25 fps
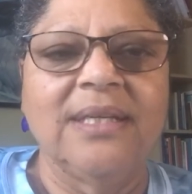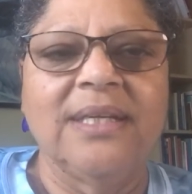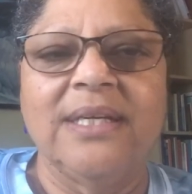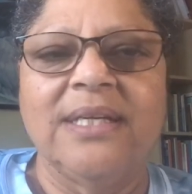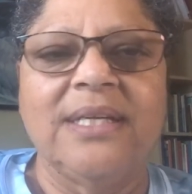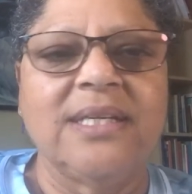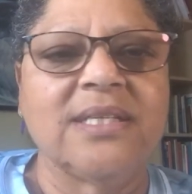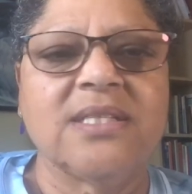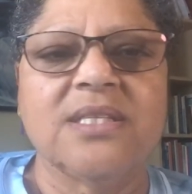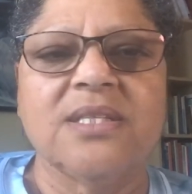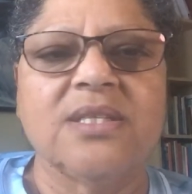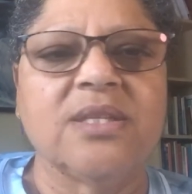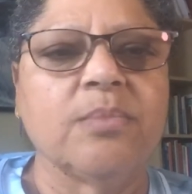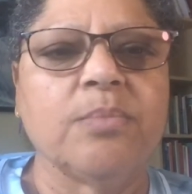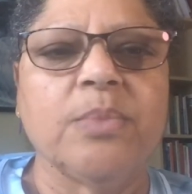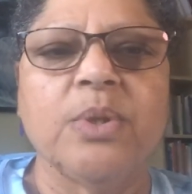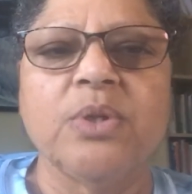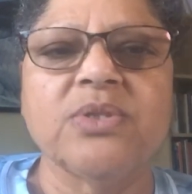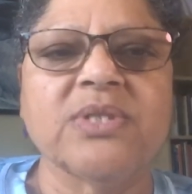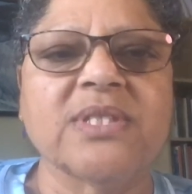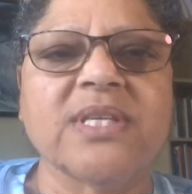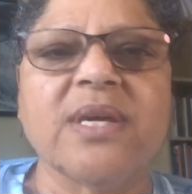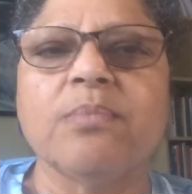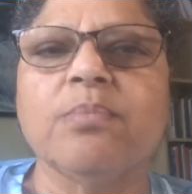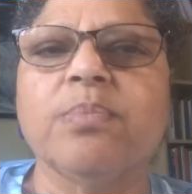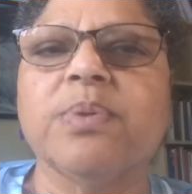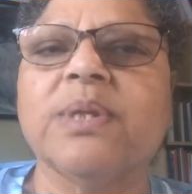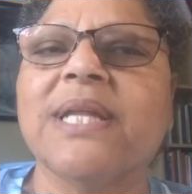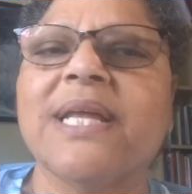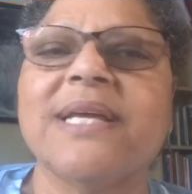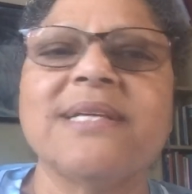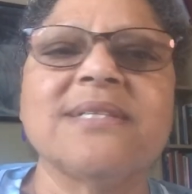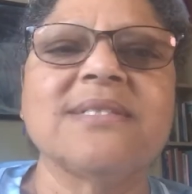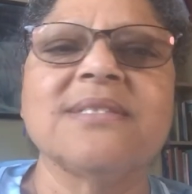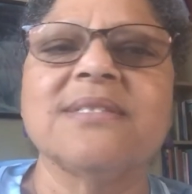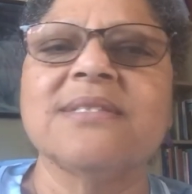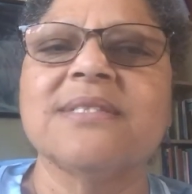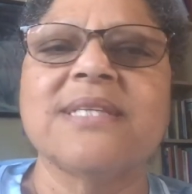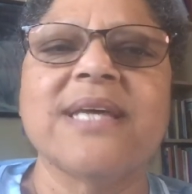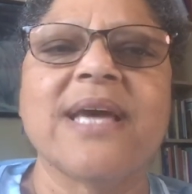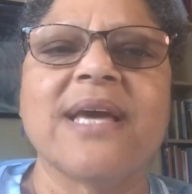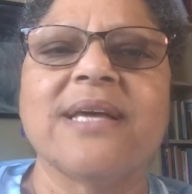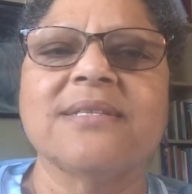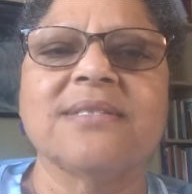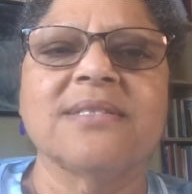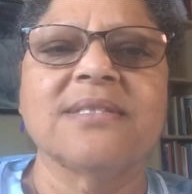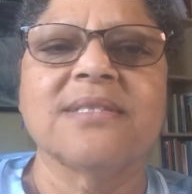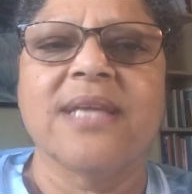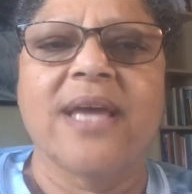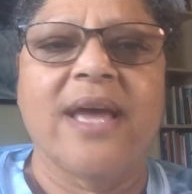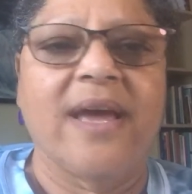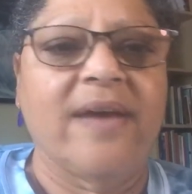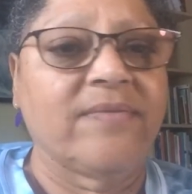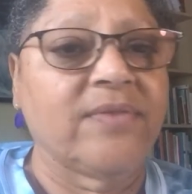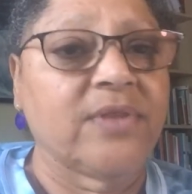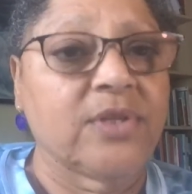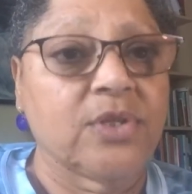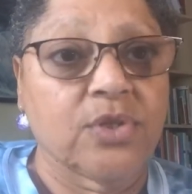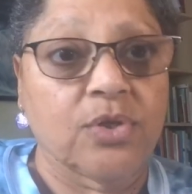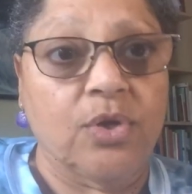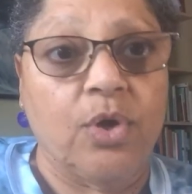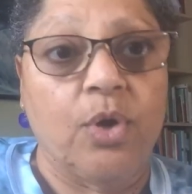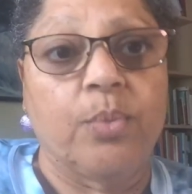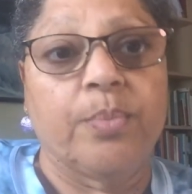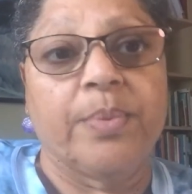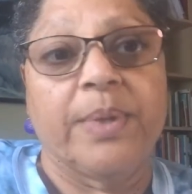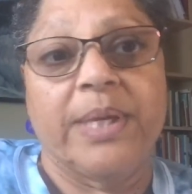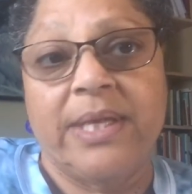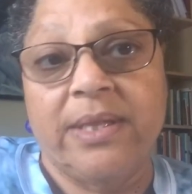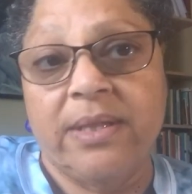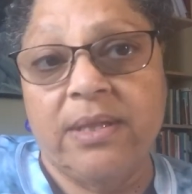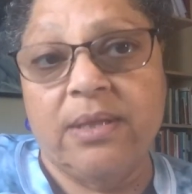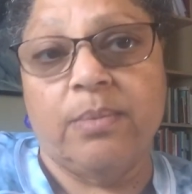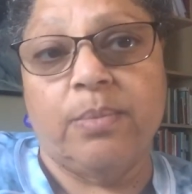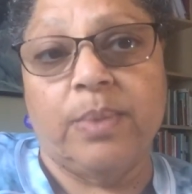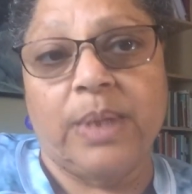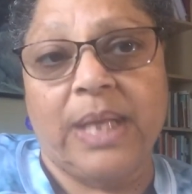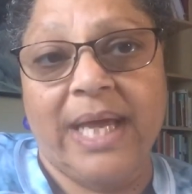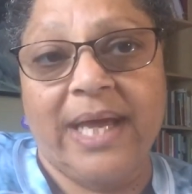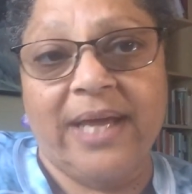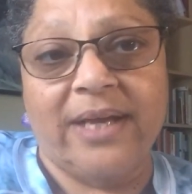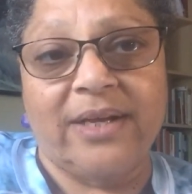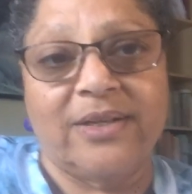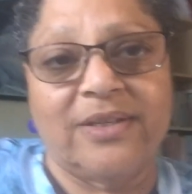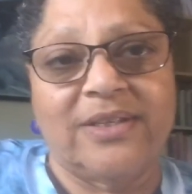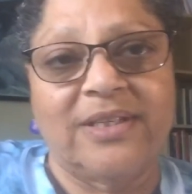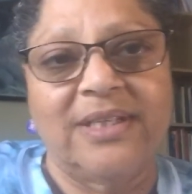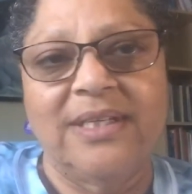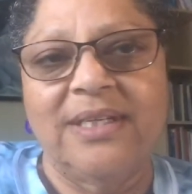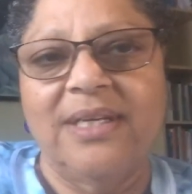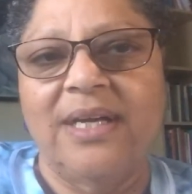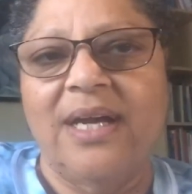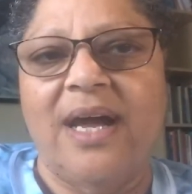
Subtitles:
It isn't the most unpleasant test to have the scope in the bladder.